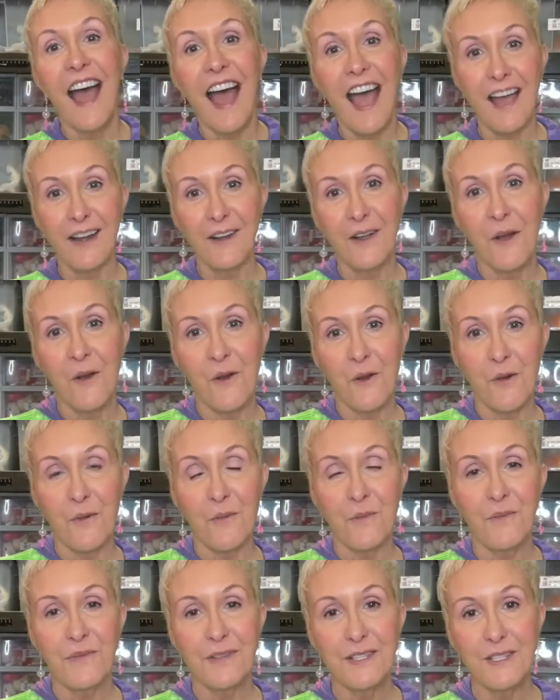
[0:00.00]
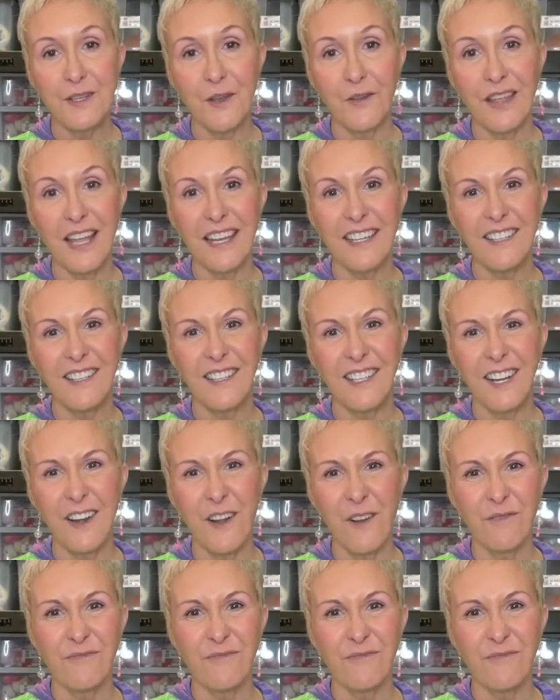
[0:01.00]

at home, so that you